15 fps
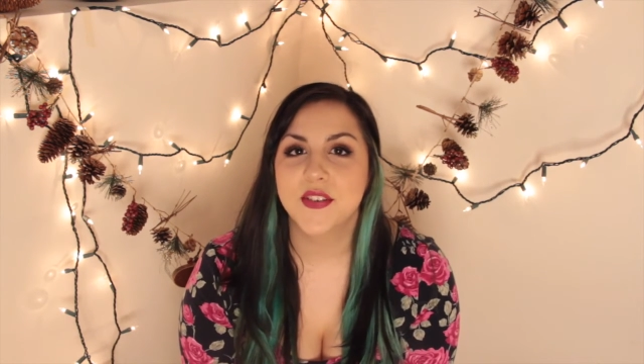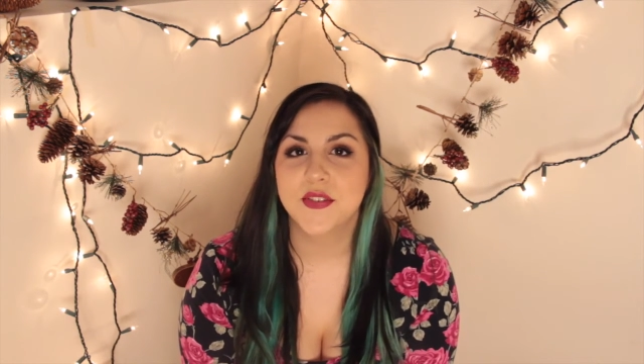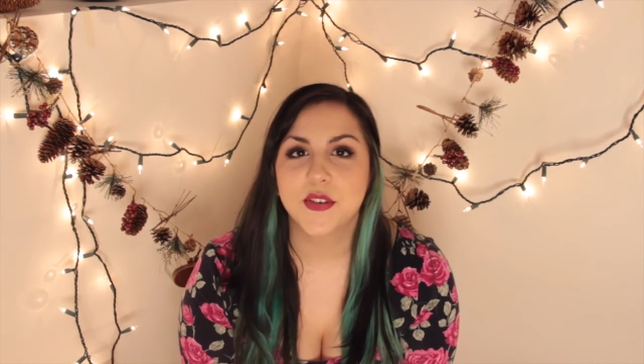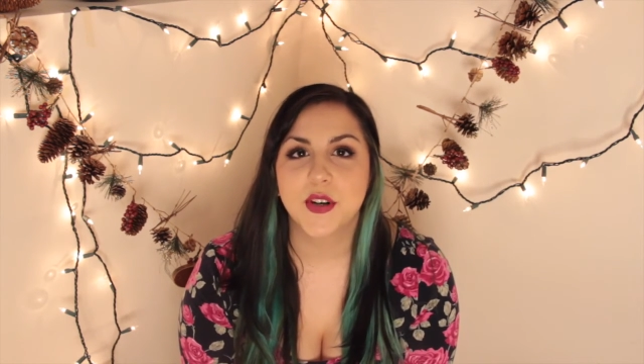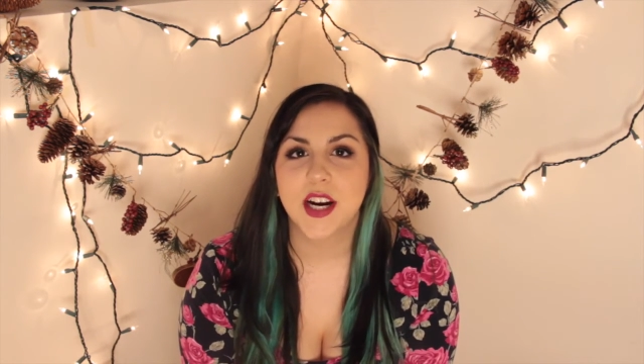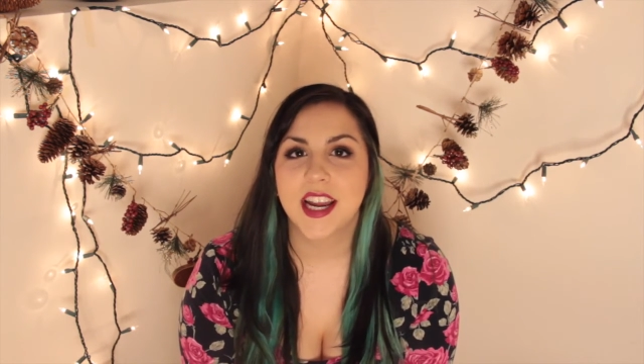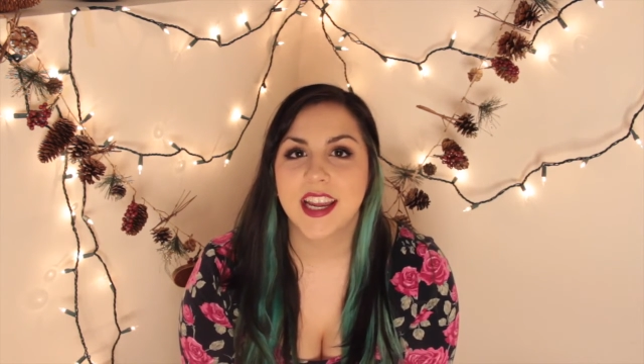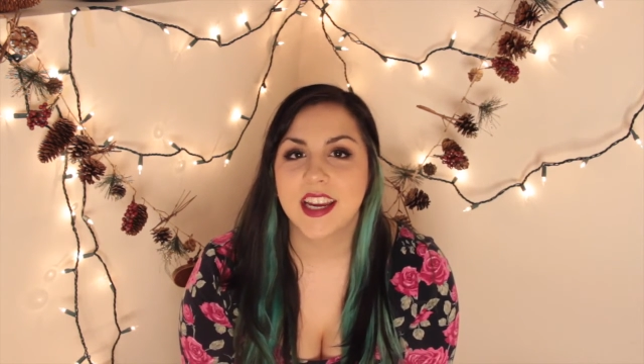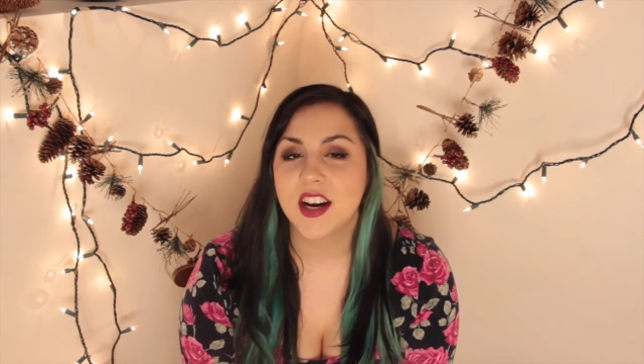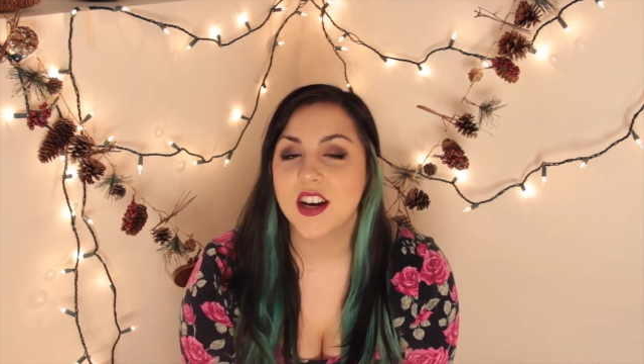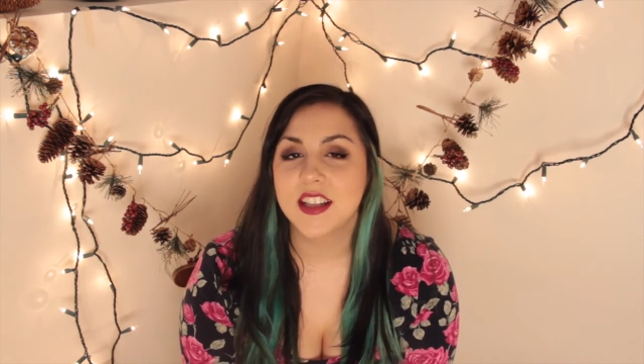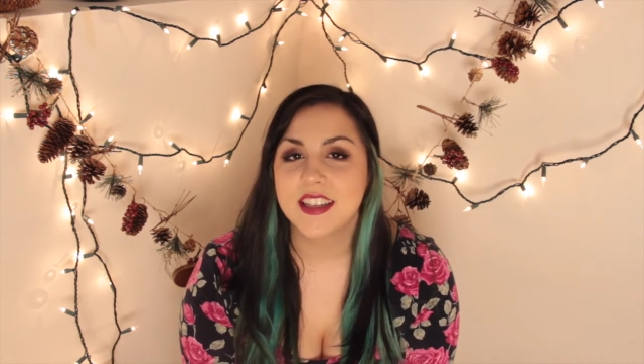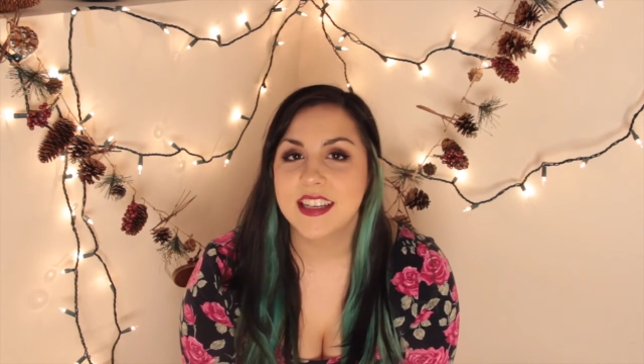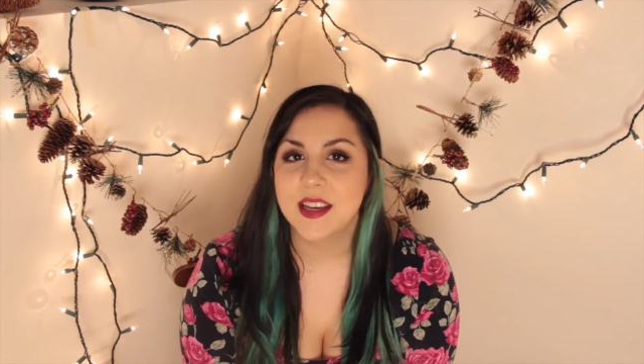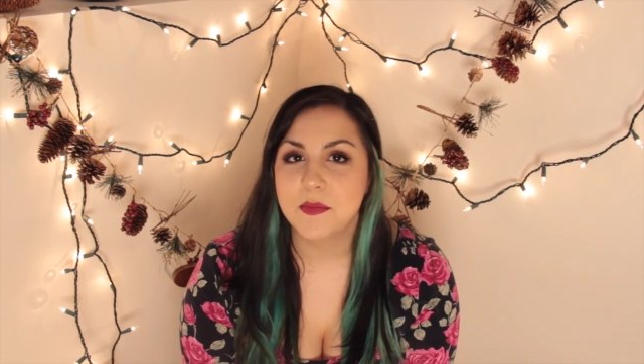for a
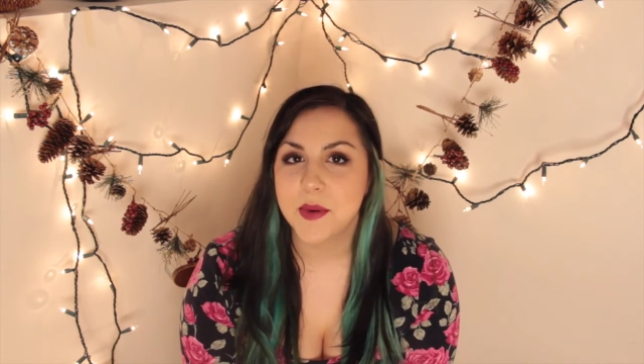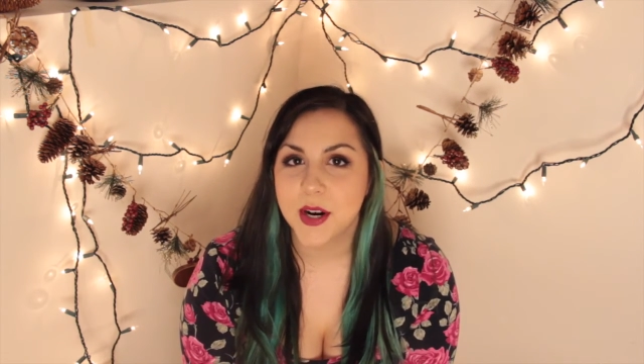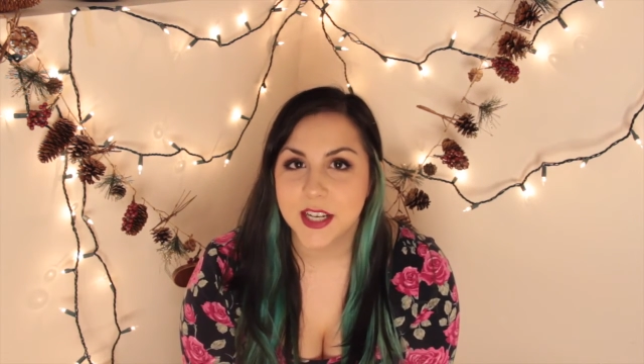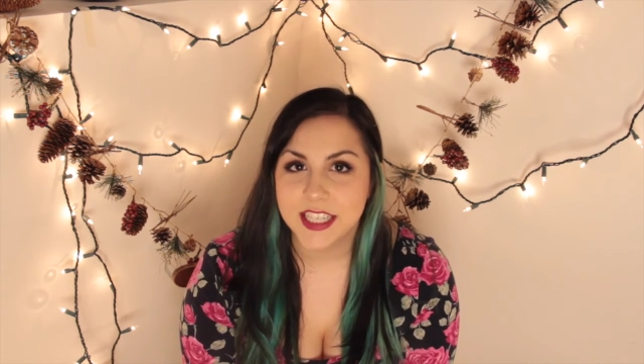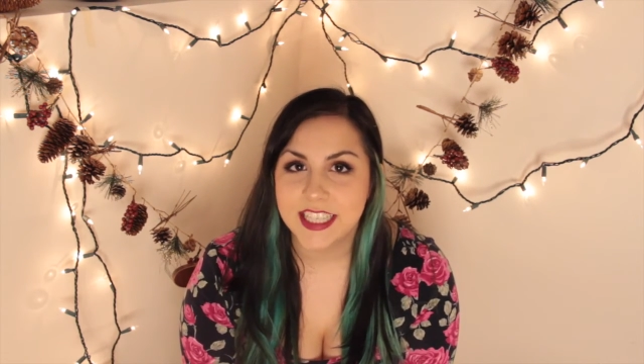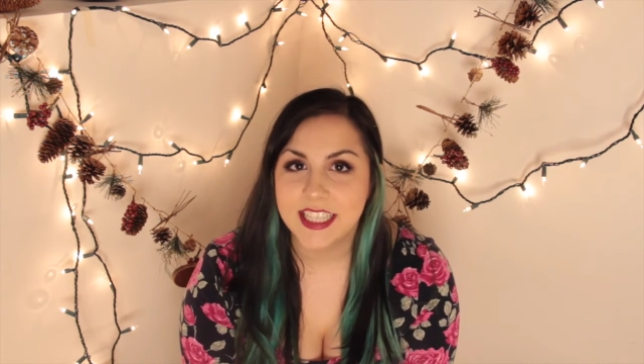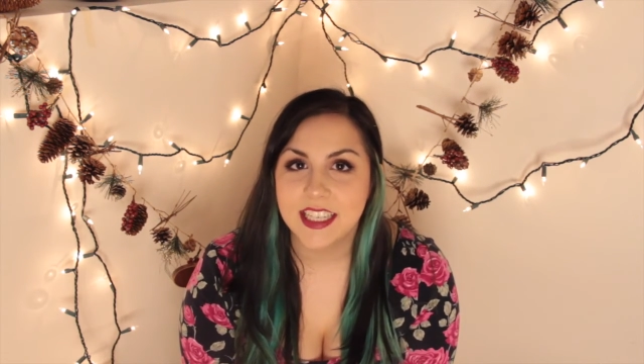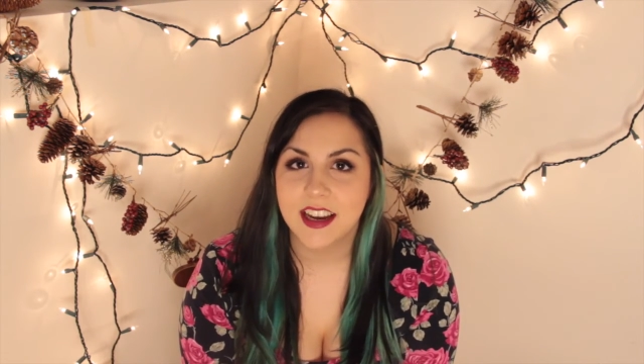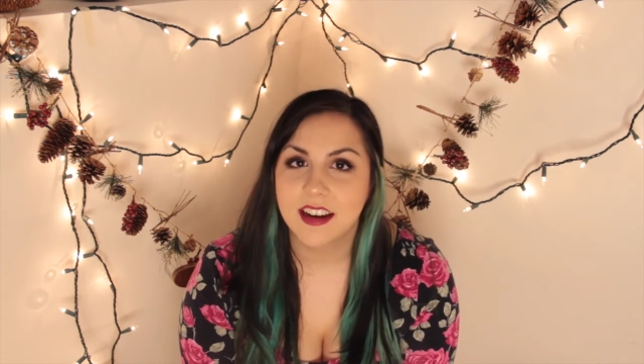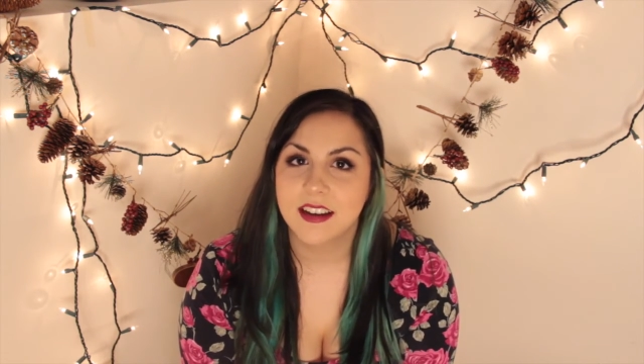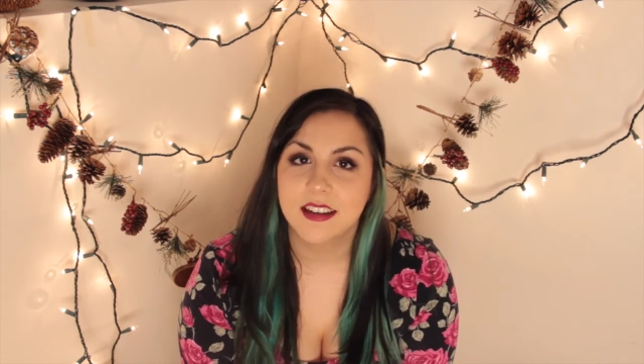holiday party,